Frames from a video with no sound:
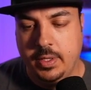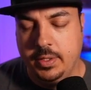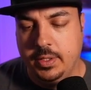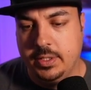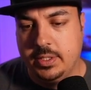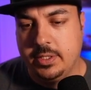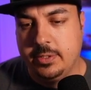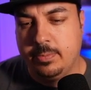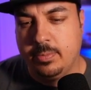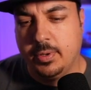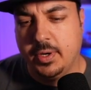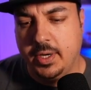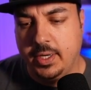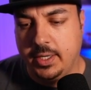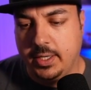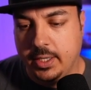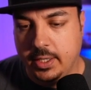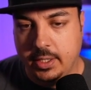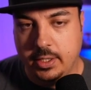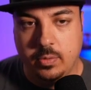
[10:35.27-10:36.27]
This is
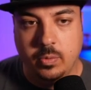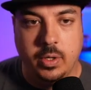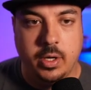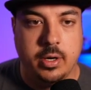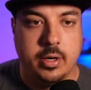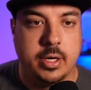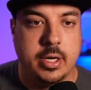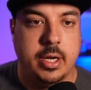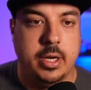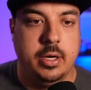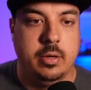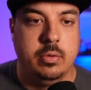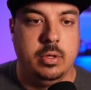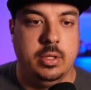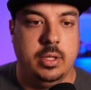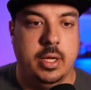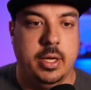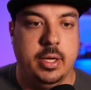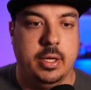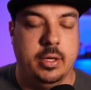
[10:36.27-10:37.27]
pretty good. We are kind of
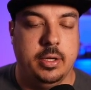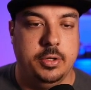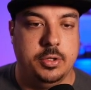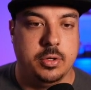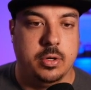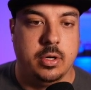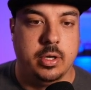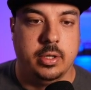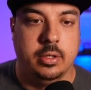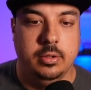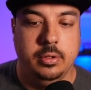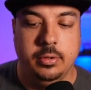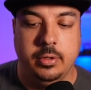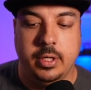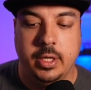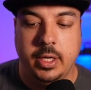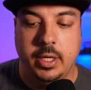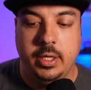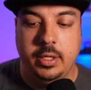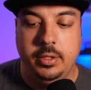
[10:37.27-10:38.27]
relying on drawing
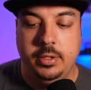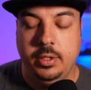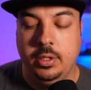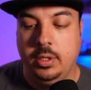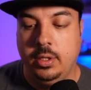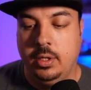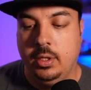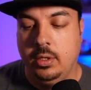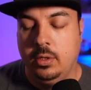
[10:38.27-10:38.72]
Luke Cage.